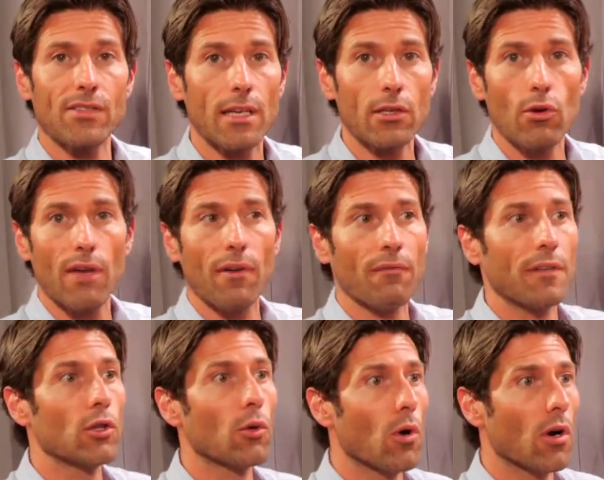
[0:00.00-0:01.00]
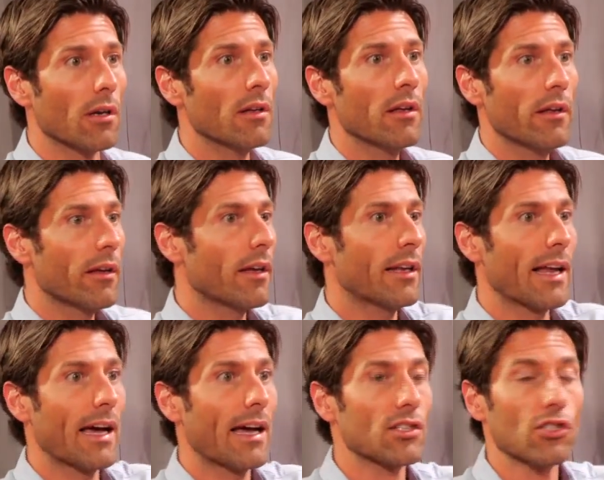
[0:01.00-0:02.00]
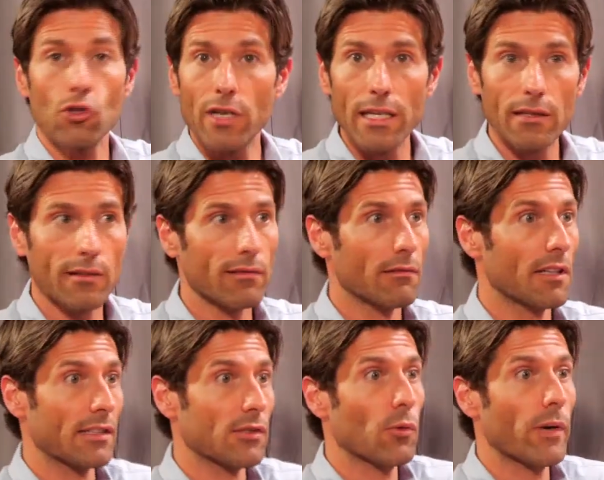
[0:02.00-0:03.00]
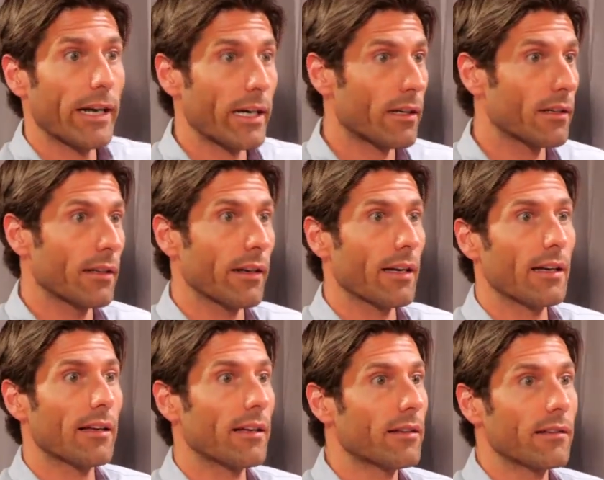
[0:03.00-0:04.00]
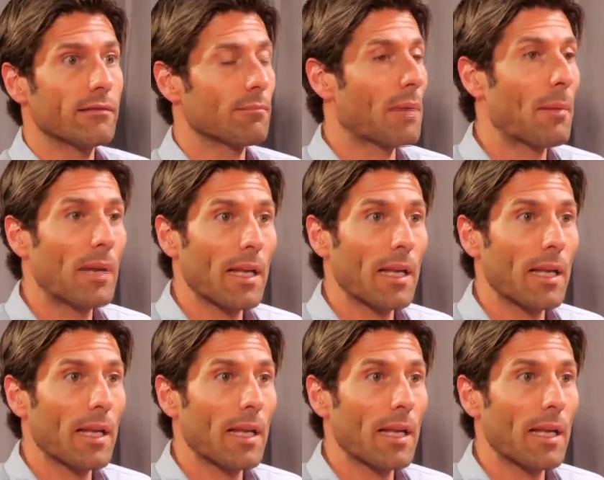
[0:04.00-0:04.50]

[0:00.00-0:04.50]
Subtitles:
and you have a video wall in a street, in a square, in a public